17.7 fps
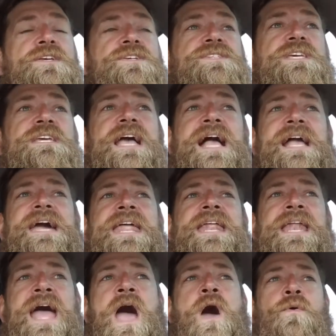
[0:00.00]
You see, I
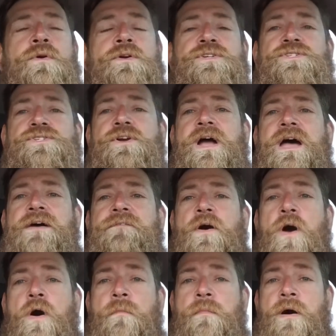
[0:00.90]
got an hour's
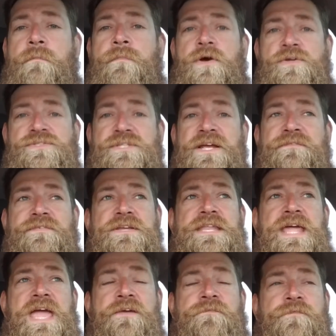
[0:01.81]
drive home almost
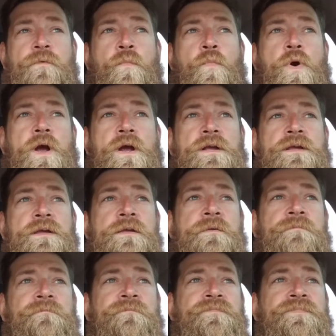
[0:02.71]
every day from work,
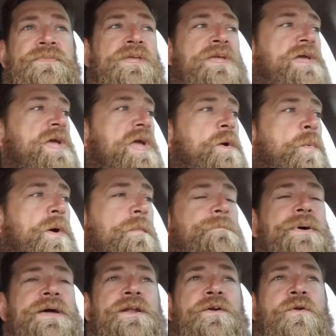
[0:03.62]

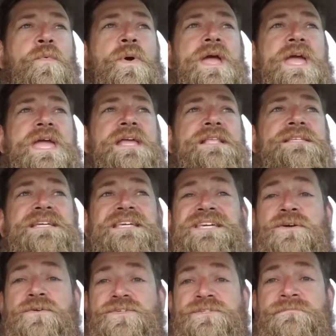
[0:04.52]
and what better way
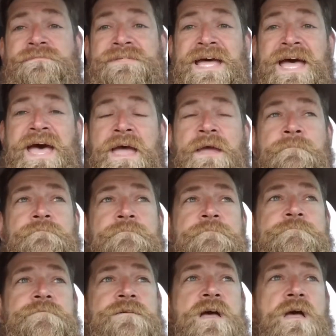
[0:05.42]
to kill some
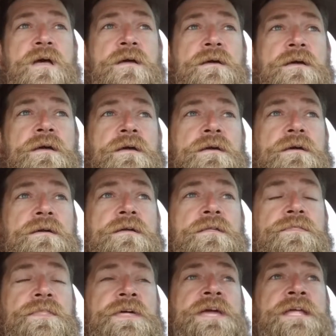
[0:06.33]
time
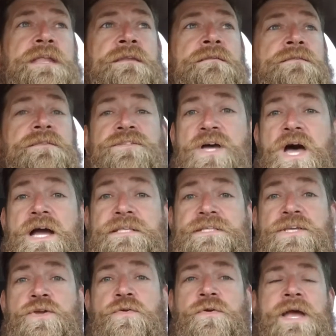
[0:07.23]
than
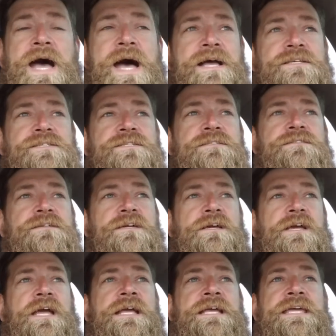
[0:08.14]
talk to you guys
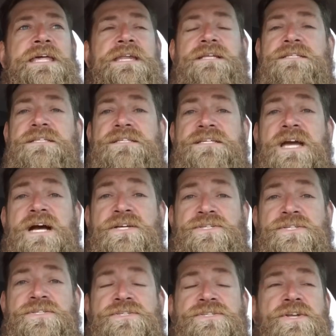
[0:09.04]
and get a
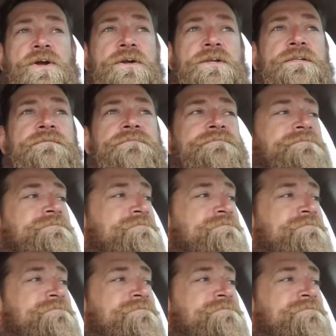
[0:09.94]
discussion started.